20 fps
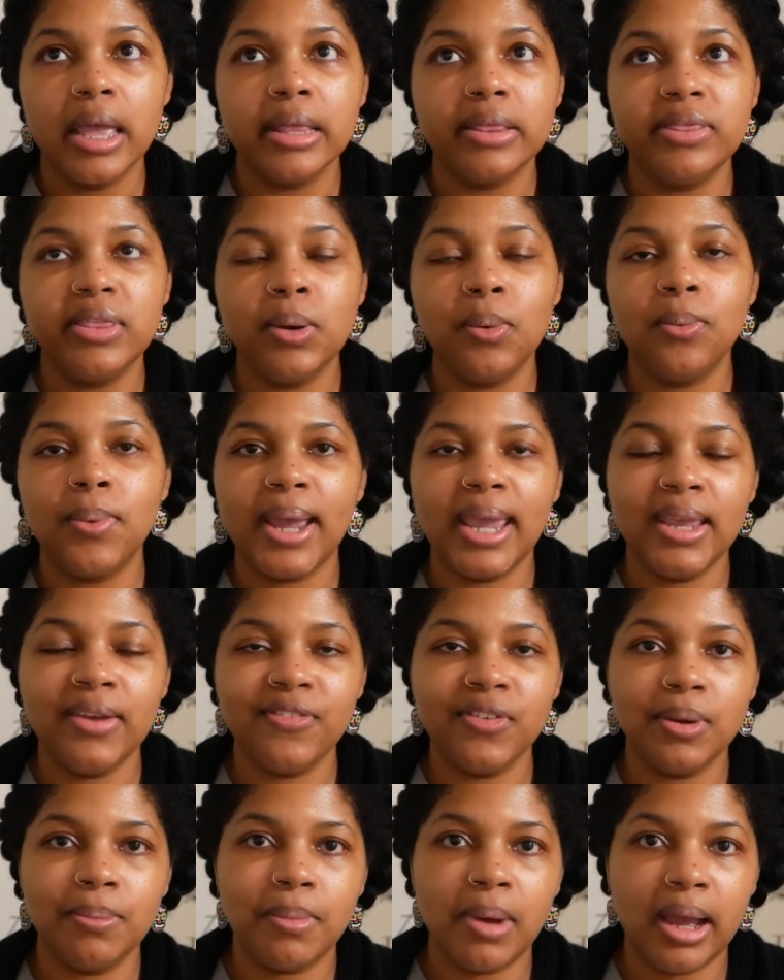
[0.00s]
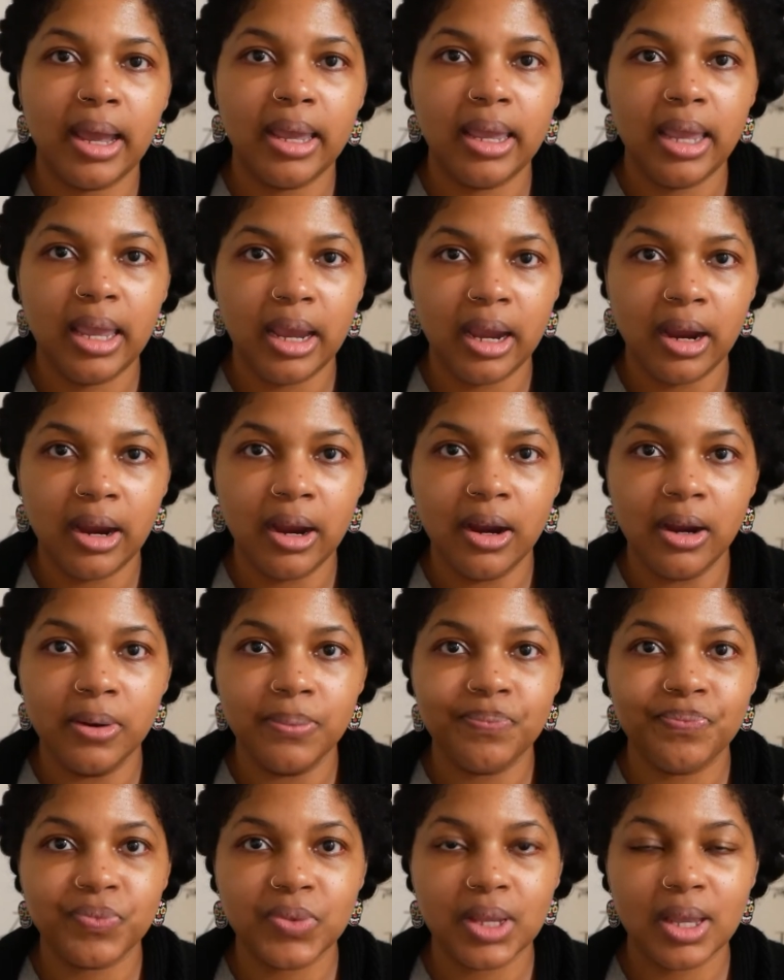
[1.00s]
the weight from my hair
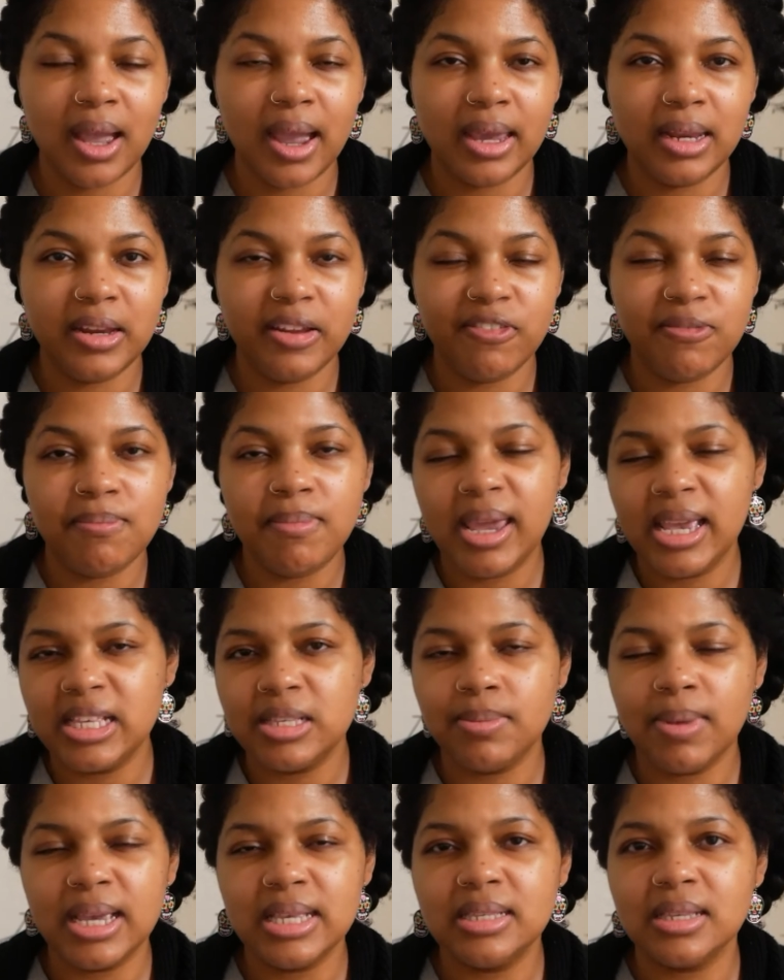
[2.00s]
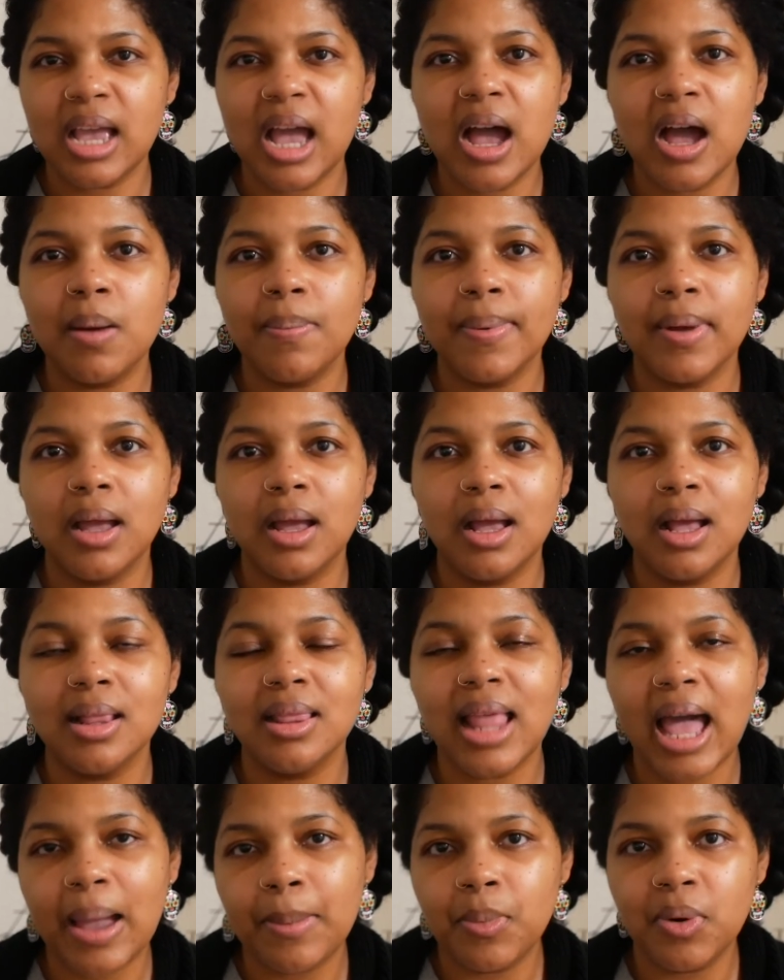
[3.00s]
kind of makes my scalp a
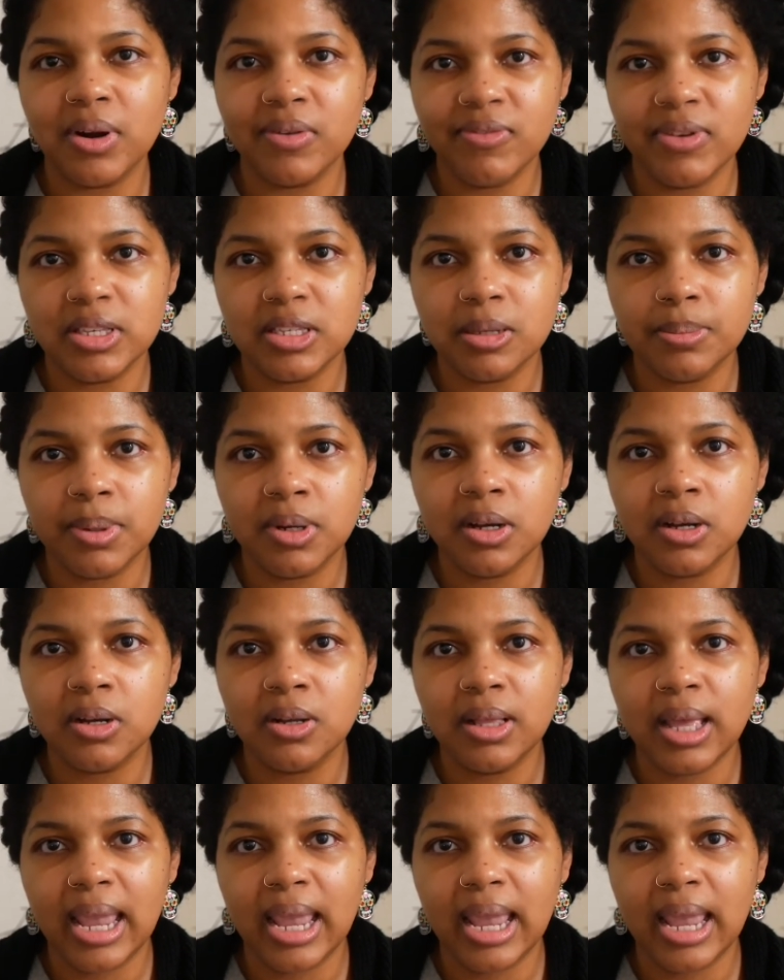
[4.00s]
lot more visible,